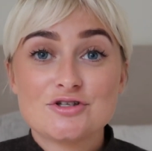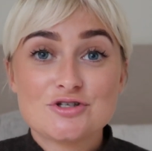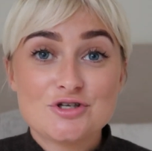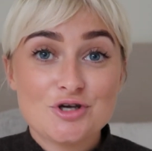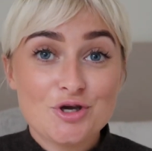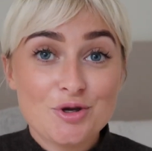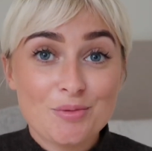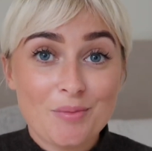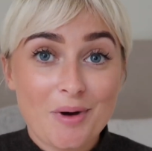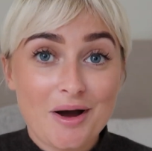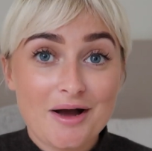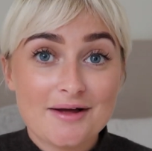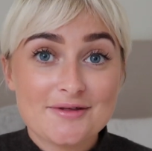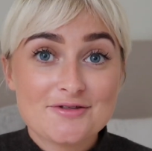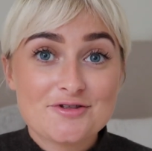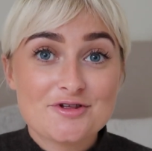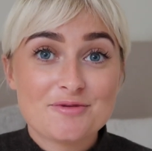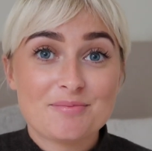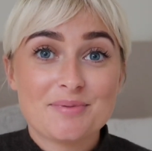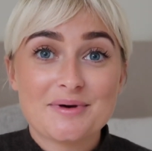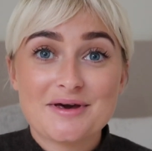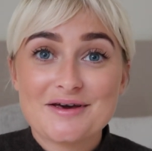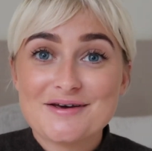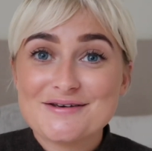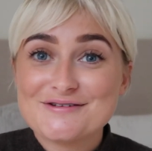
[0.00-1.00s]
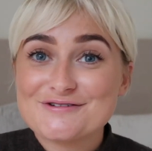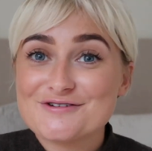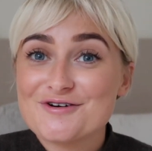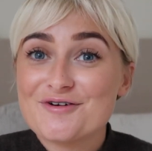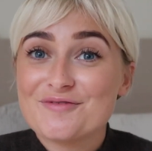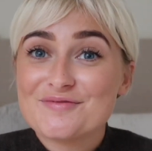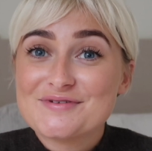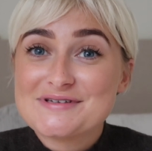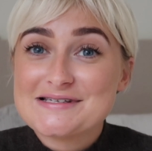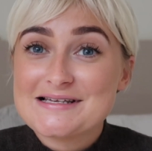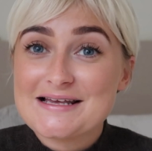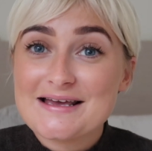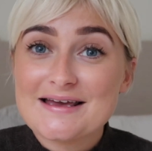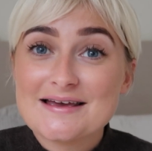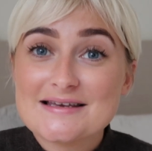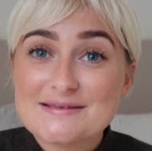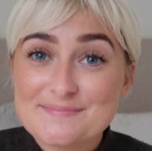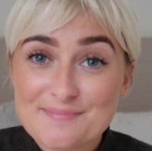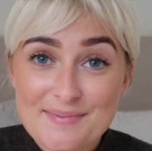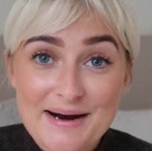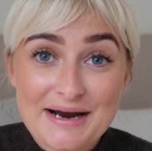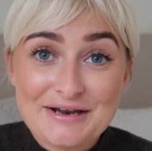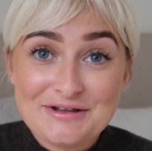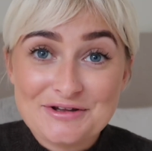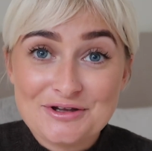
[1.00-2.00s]
too much because obviously it's
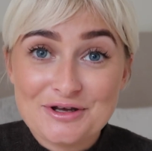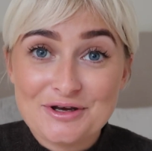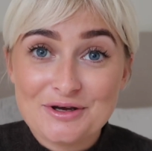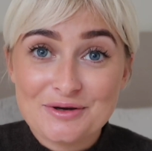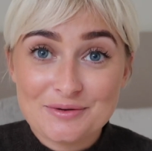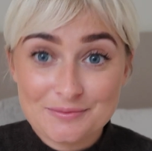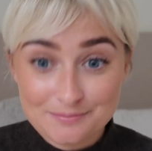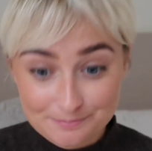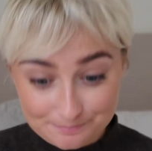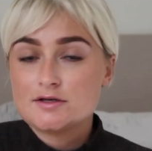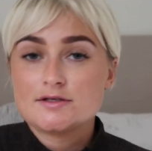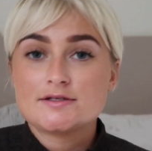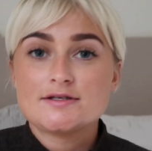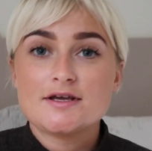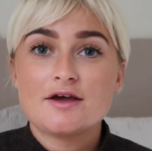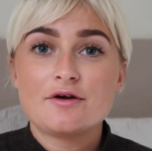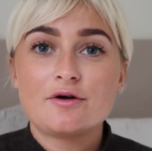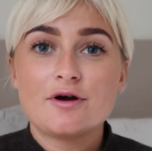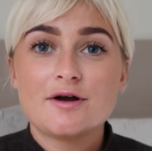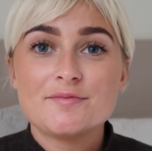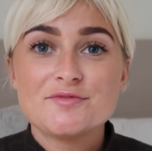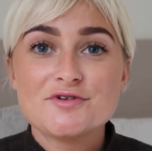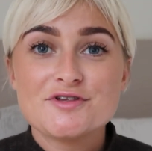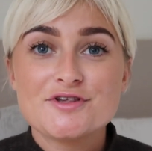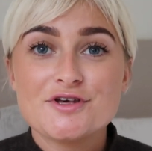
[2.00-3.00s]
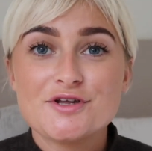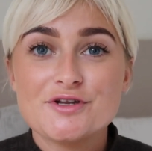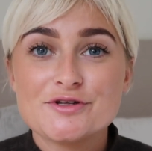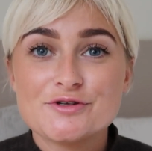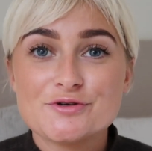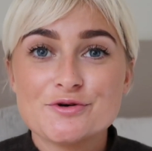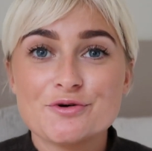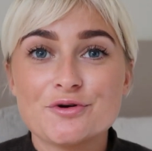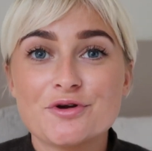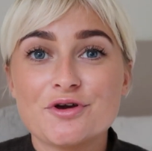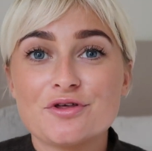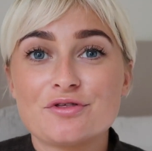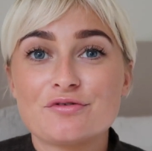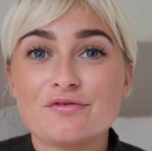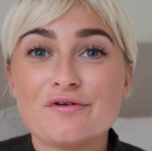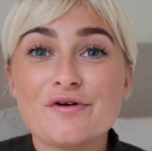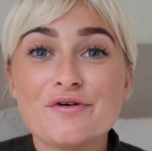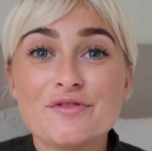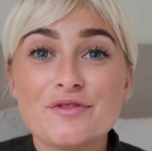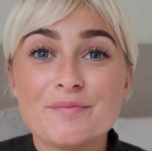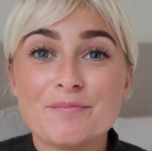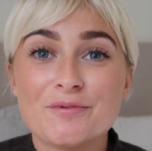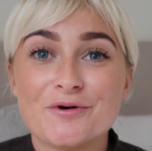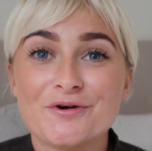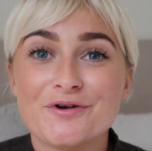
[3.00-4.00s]
brand new. So I'm just going to talk you
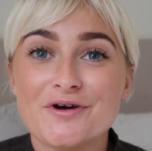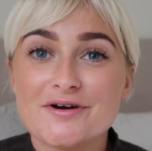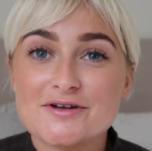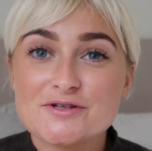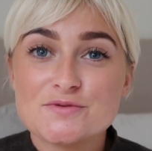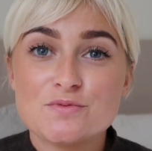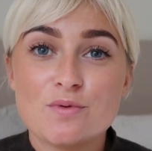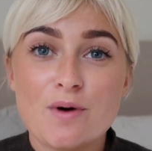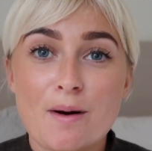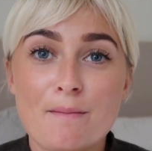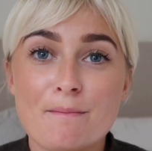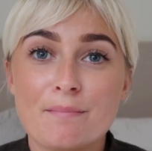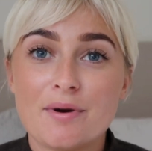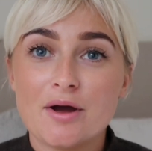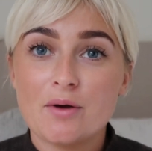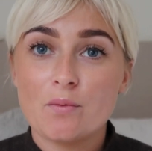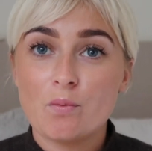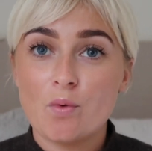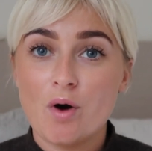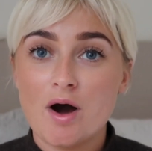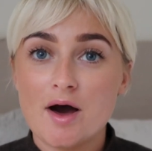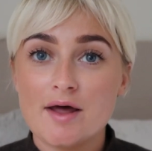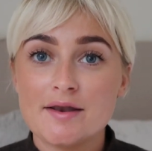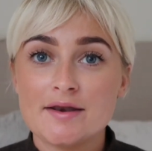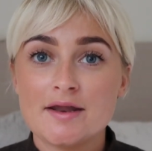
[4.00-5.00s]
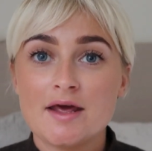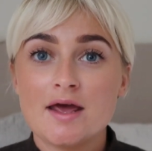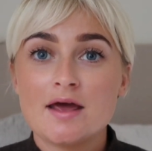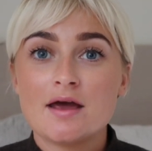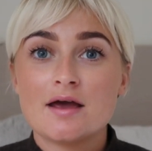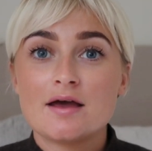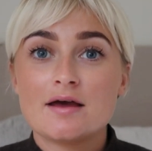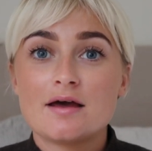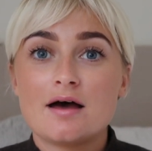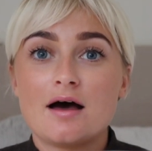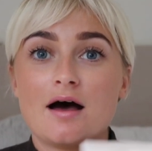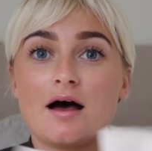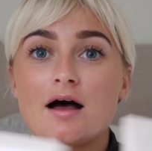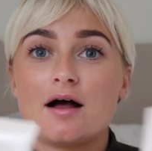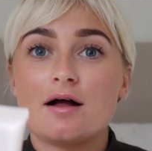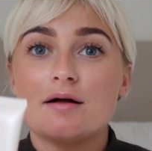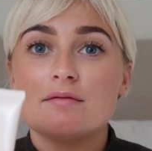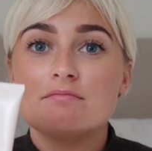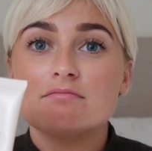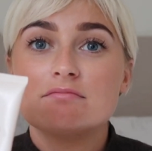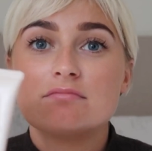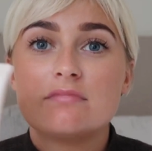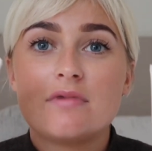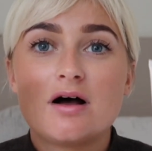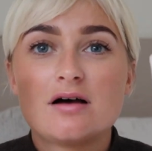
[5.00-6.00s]
through the products one by one.
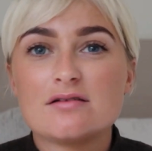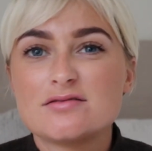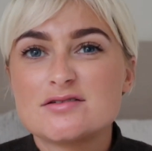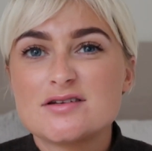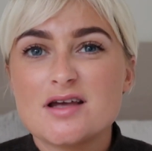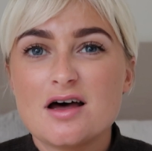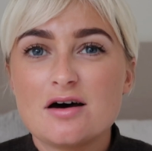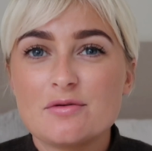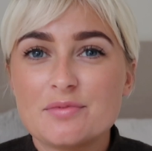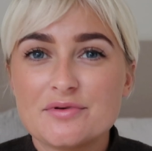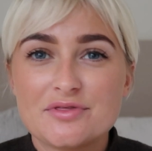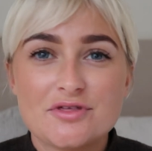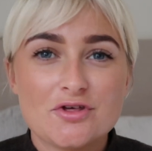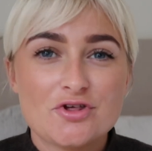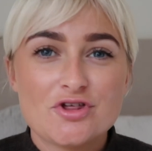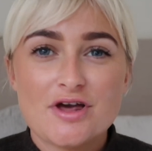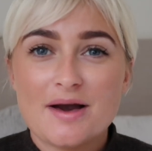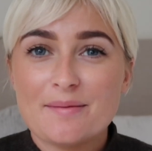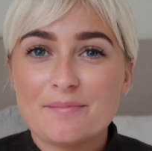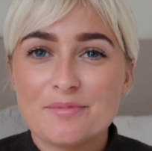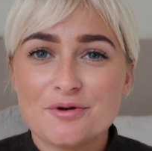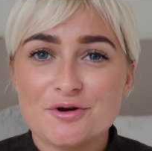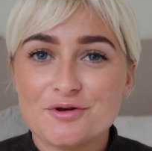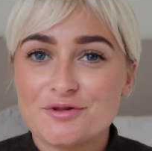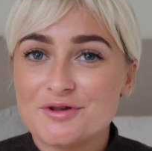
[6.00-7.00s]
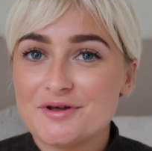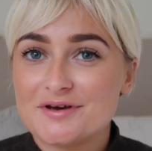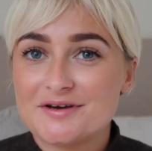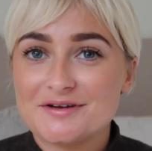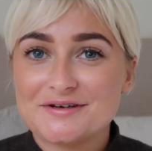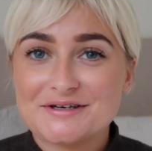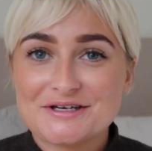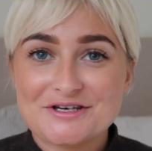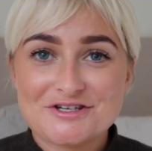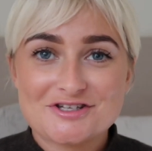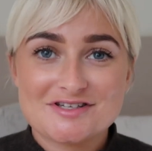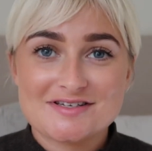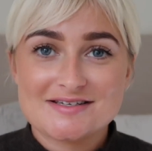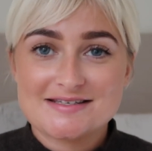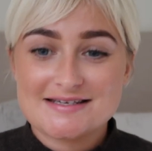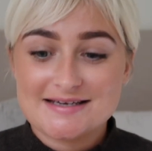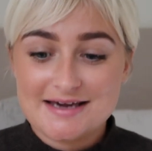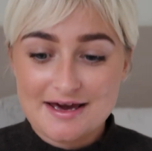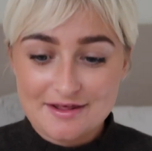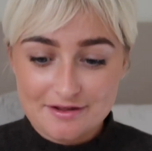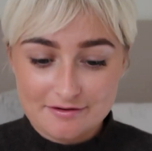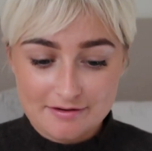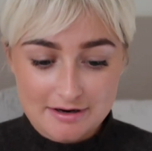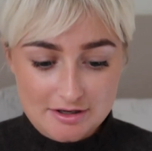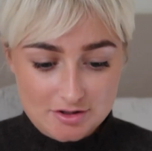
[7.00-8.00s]
I'll start with the shampoo and the conditioner
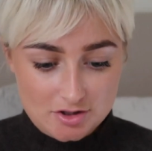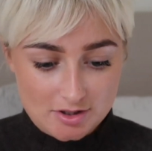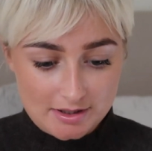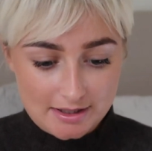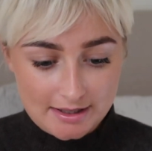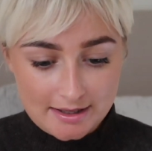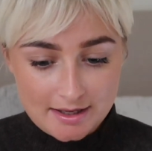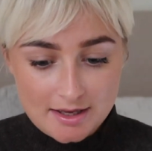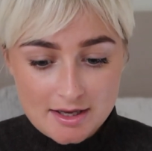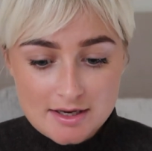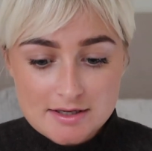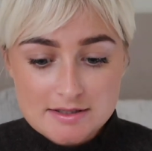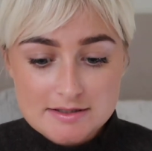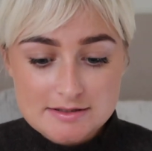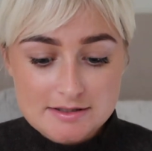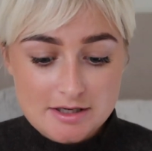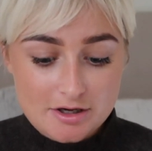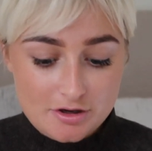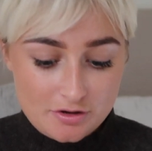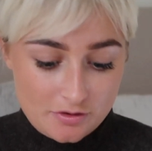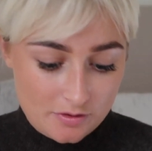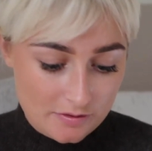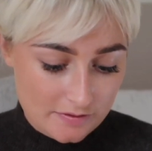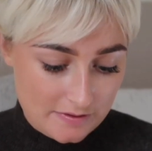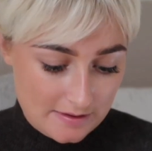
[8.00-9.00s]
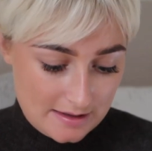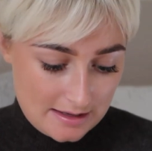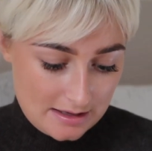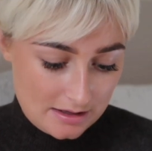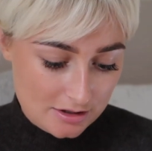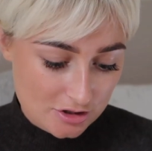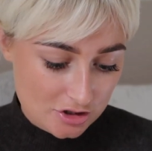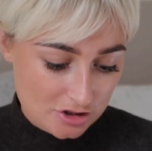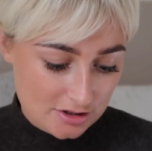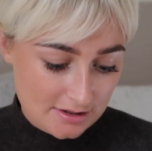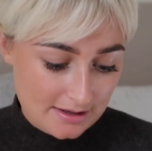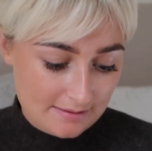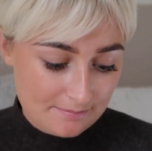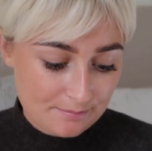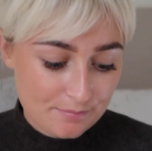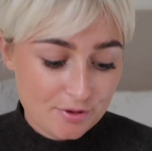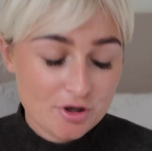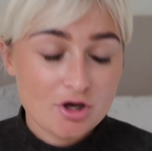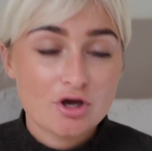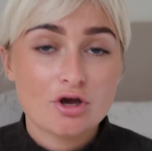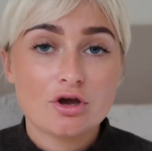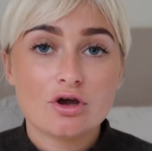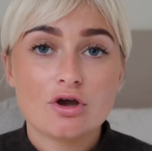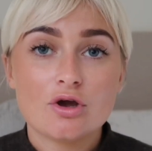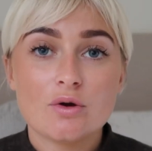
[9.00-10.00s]
together actually. So the
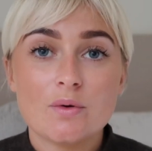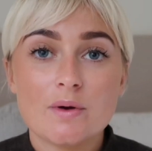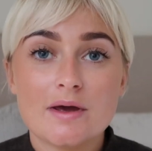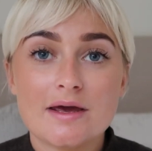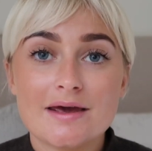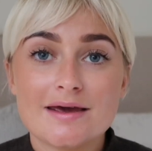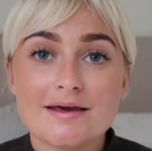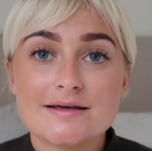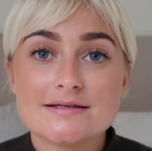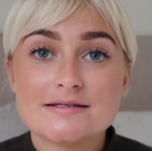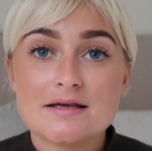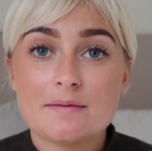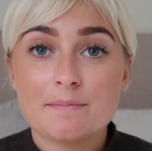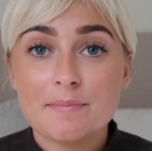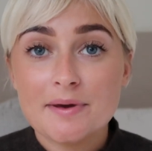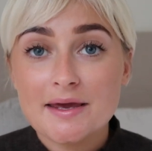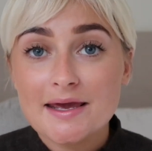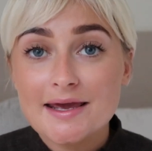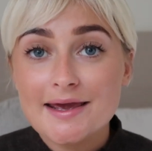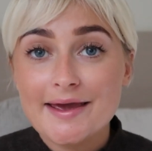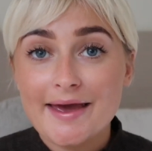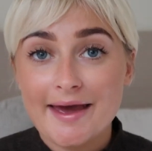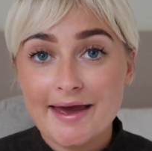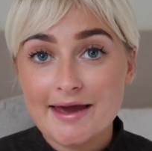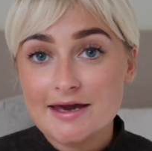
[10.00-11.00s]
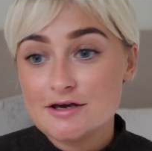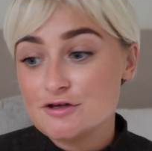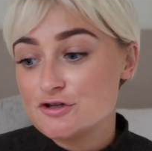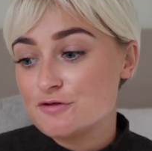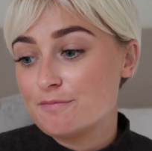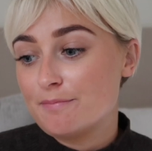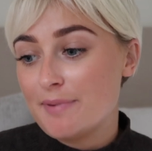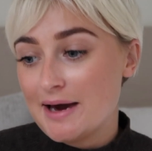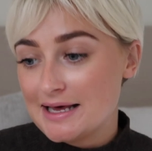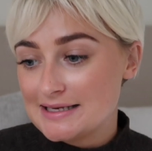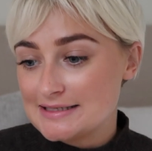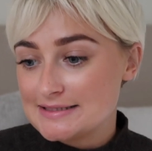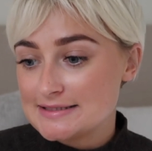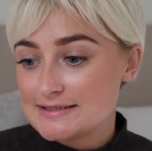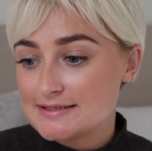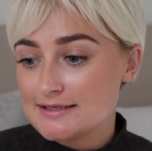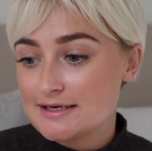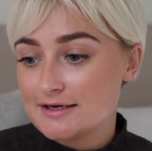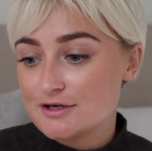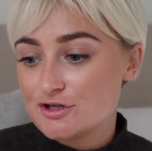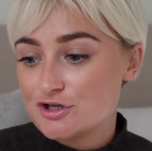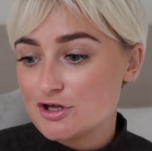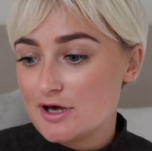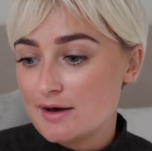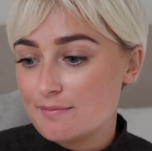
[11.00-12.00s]
shampoo is a pH
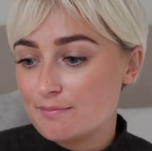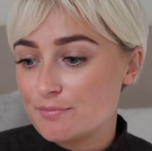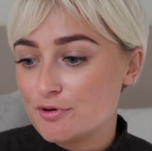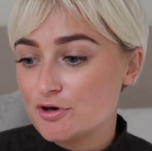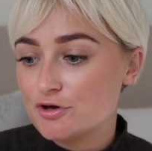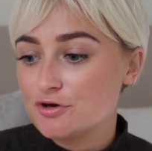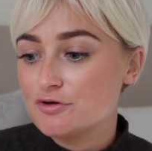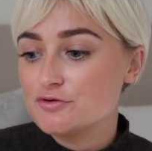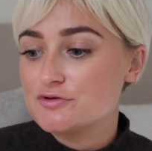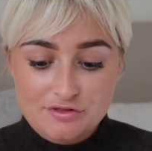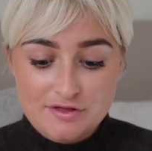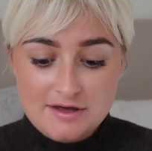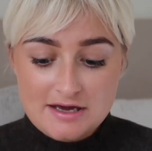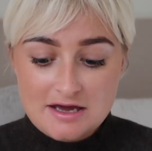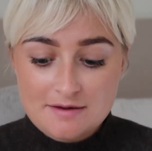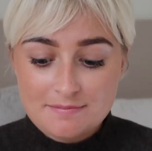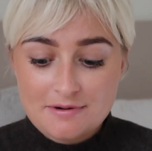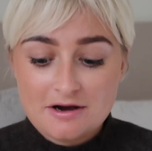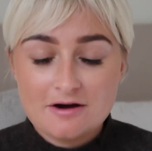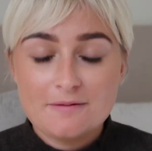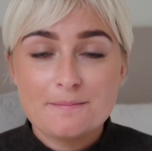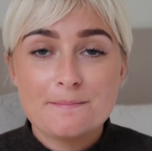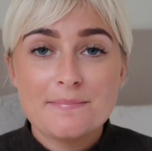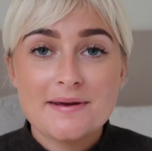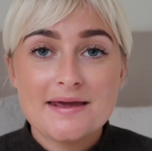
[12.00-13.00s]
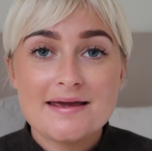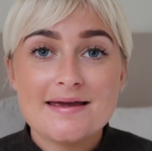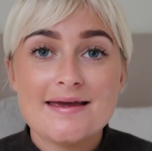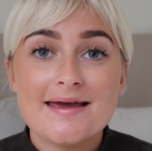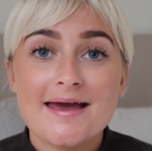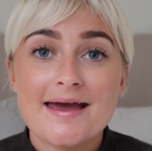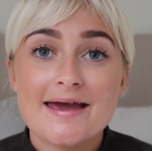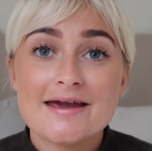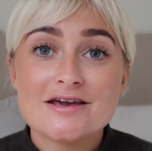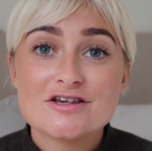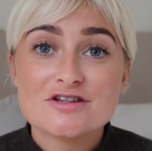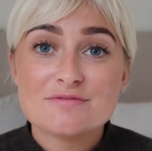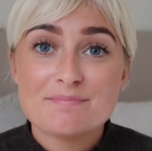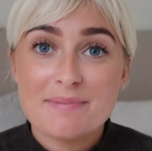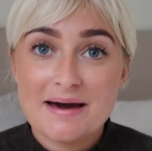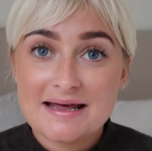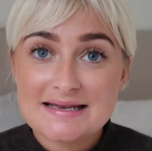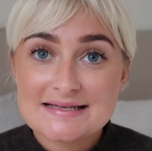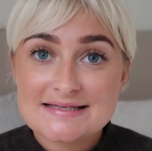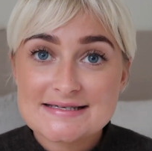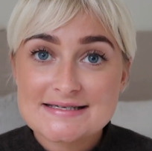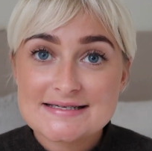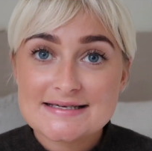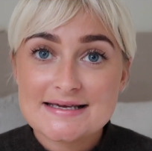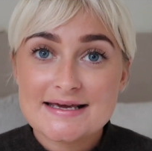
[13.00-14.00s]
balancing shampoo. The thing about pH
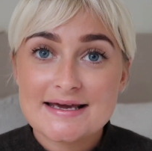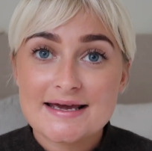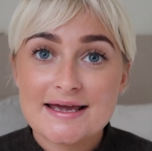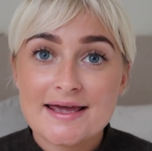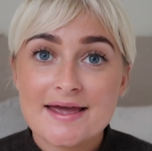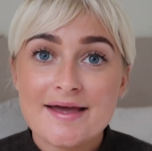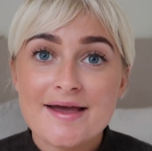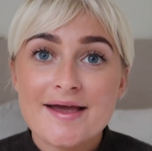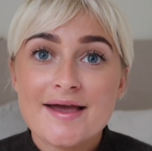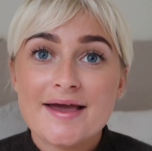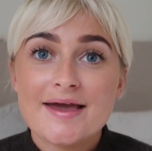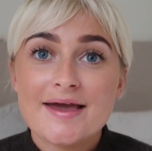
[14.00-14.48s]
balancing